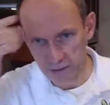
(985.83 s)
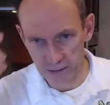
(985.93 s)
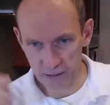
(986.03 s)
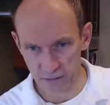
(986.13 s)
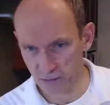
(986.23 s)

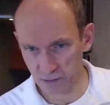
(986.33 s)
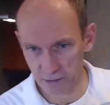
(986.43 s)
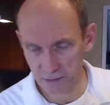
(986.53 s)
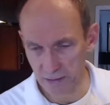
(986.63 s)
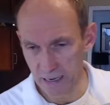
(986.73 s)
is
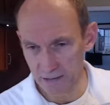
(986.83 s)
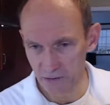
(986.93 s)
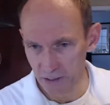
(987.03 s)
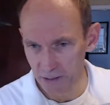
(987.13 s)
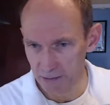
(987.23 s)

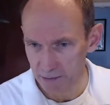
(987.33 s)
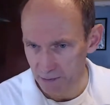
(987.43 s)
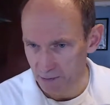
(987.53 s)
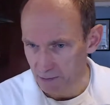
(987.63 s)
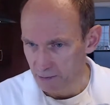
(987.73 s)
asking
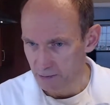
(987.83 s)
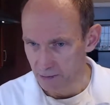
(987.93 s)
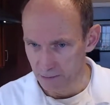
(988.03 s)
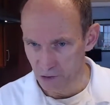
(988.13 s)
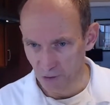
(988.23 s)

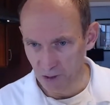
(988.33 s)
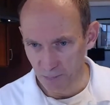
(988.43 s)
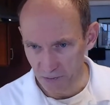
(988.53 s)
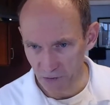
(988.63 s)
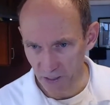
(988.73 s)
trail
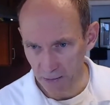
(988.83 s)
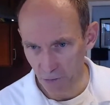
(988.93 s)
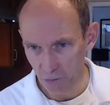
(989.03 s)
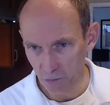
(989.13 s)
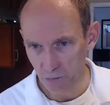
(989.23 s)
mix. Can
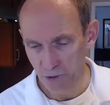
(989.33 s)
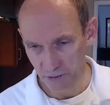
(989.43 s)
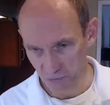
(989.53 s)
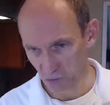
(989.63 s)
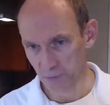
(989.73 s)
you
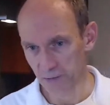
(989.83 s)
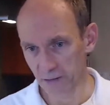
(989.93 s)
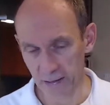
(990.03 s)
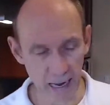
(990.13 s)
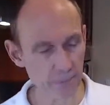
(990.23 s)
just omit
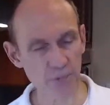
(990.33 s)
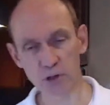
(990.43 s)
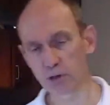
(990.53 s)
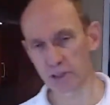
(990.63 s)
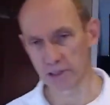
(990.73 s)
that?
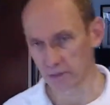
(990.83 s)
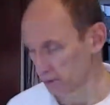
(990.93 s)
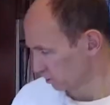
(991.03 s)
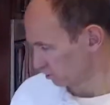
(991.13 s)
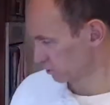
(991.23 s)
Absolutely.
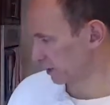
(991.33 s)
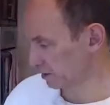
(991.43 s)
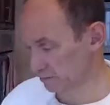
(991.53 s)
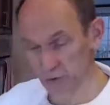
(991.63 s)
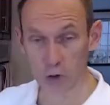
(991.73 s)
Okay,
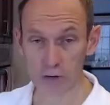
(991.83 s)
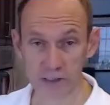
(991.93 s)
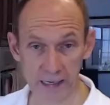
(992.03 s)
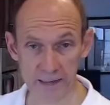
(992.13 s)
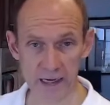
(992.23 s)
if you don't
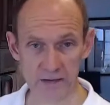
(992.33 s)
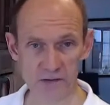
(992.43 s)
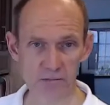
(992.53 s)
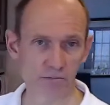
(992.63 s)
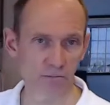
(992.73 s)
like
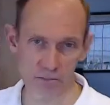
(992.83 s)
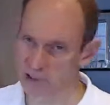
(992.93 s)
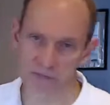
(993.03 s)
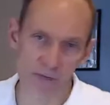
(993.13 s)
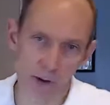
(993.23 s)
nuts,
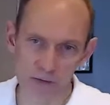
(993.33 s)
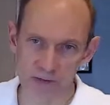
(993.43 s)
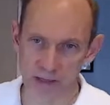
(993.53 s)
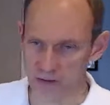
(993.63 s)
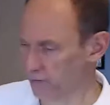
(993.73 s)
leave them out.
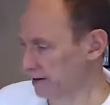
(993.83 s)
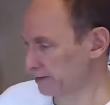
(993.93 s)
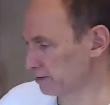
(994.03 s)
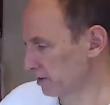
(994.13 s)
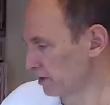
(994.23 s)
That's
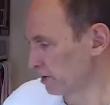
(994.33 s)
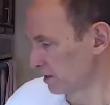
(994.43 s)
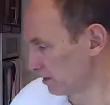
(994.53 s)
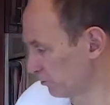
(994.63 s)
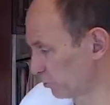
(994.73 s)
fine.
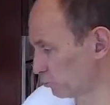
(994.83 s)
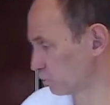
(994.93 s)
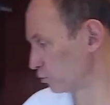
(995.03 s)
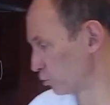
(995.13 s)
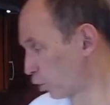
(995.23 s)
If
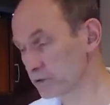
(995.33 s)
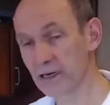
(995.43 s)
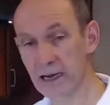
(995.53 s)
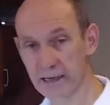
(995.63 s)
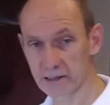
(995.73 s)
you don't
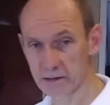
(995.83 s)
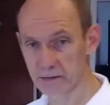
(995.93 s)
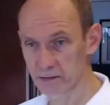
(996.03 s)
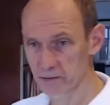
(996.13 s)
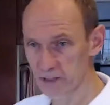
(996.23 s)
like
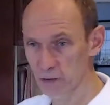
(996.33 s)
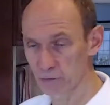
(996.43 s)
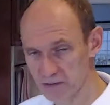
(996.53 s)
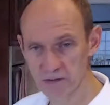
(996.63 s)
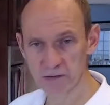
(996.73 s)
the
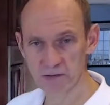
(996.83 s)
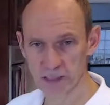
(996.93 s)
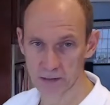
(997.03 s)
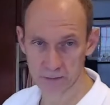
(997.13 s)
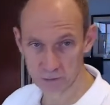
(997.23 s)
raisins
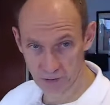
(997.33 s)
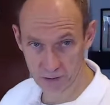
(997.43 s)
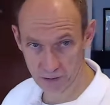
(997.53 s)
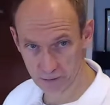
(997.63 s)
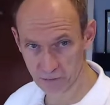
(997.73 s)
and the
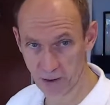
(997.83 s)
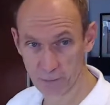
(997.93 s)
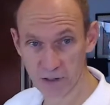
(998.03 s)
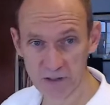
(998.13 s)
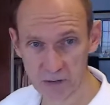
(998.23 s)

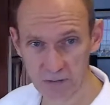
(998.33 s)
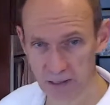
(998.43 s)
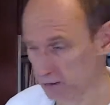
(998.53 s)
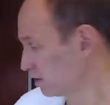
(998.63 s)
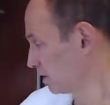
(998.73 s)
cranberries in
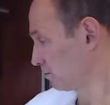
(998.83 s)
there,